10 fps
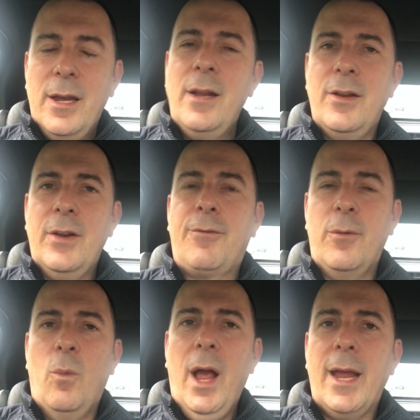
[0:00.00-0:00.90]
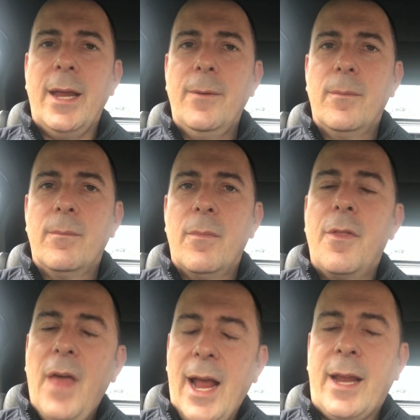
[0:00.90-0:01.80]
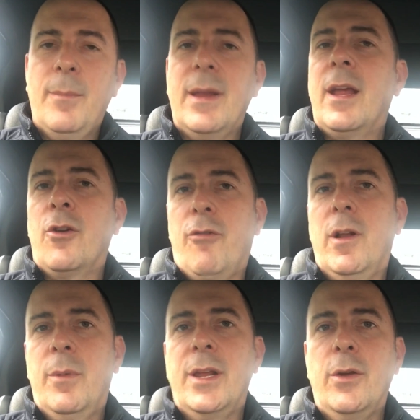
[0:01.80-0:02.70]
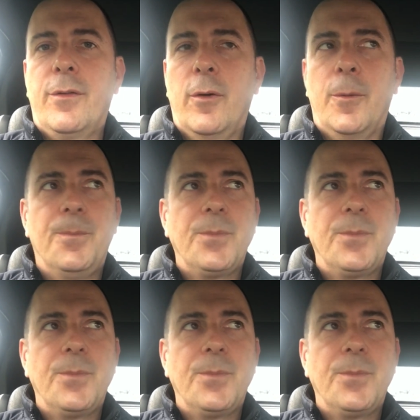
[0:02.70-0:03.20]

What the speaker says: in a different way, that can be incredibly useful.